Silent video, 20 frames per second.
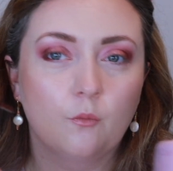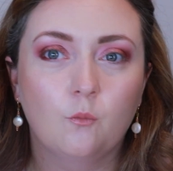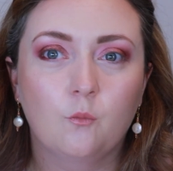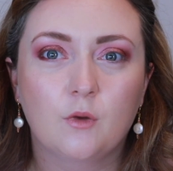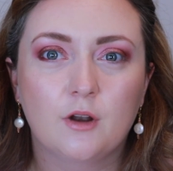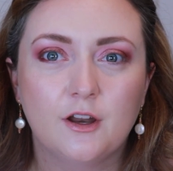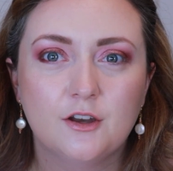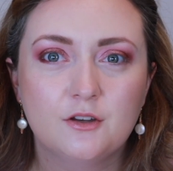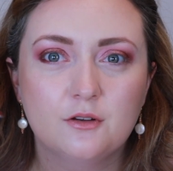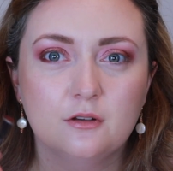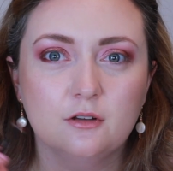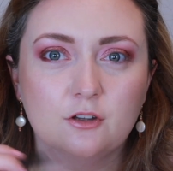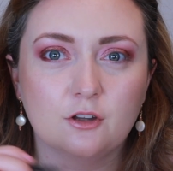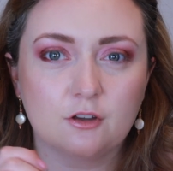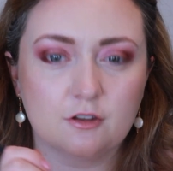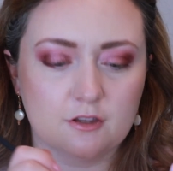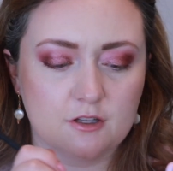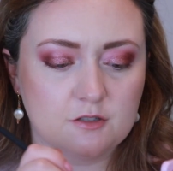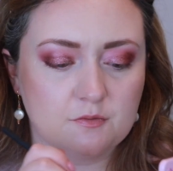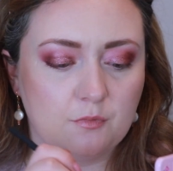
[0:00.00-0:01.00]
When I do a
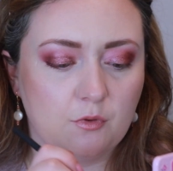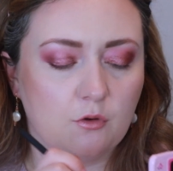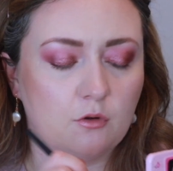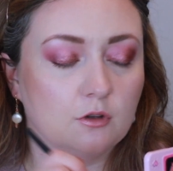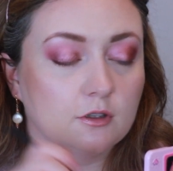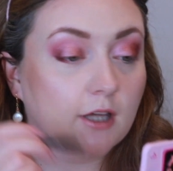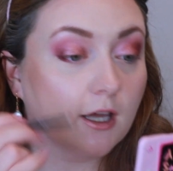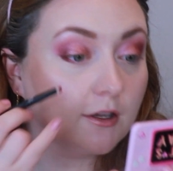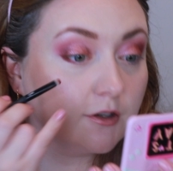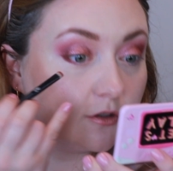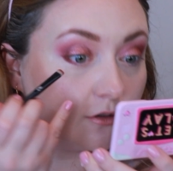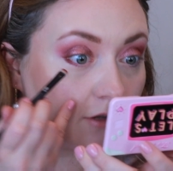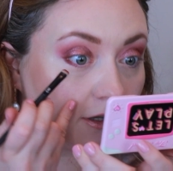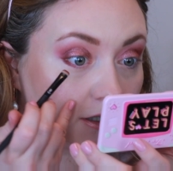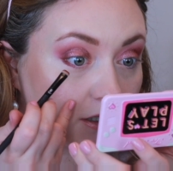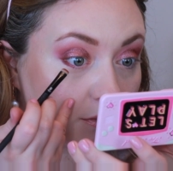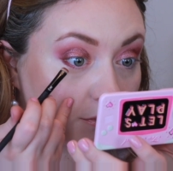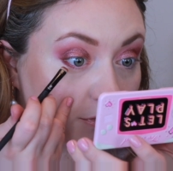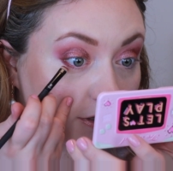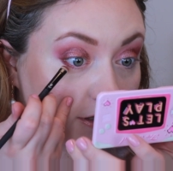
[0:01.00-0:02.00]
look this bold, I do
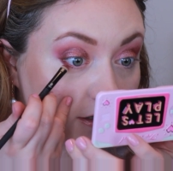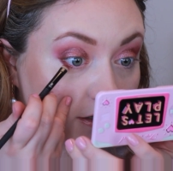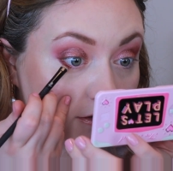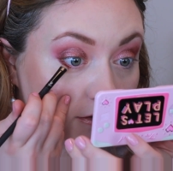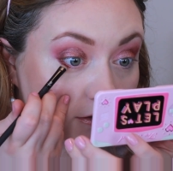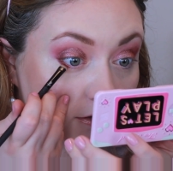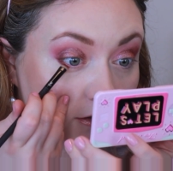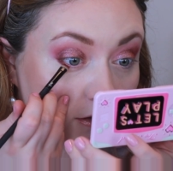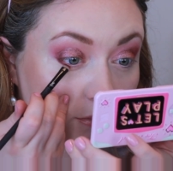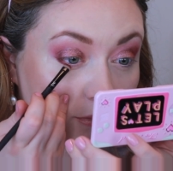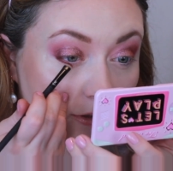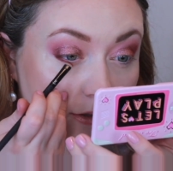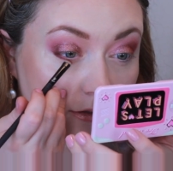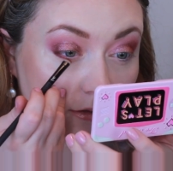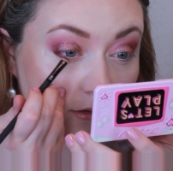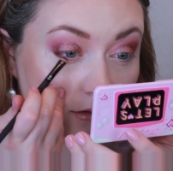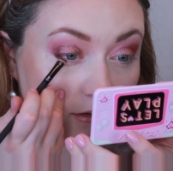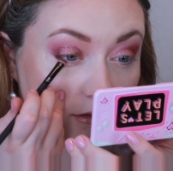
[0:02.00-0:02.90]
like to bring a little bit